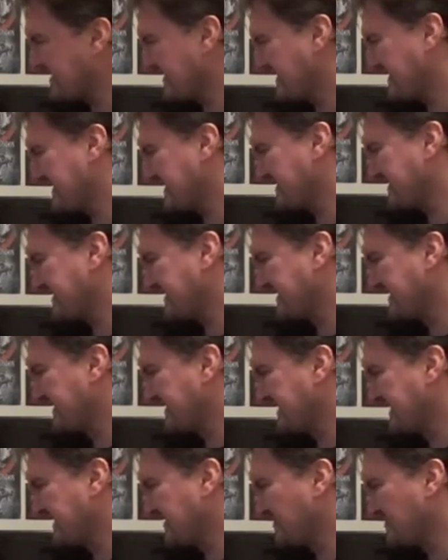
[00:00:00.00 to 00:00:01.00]
Look at that.
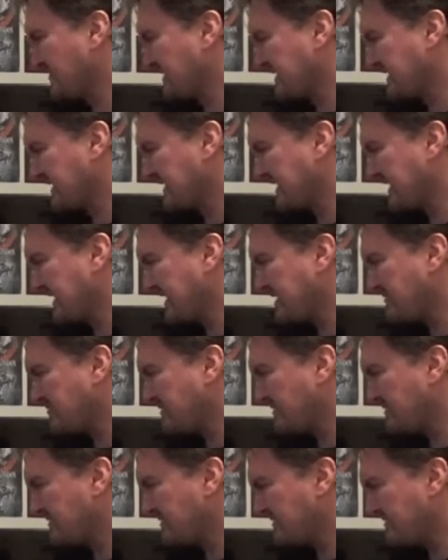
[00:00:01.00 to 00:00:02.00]
It could be like a gay
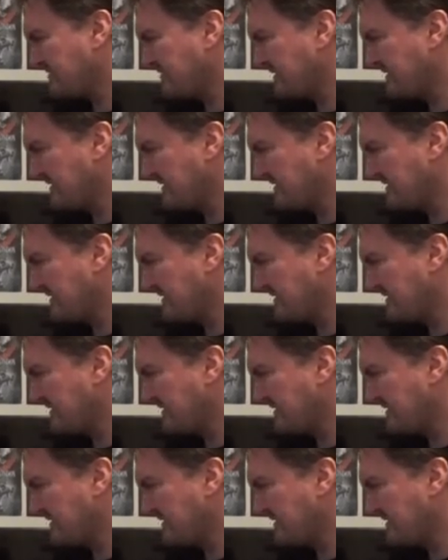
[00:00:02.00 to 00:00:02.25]
porn.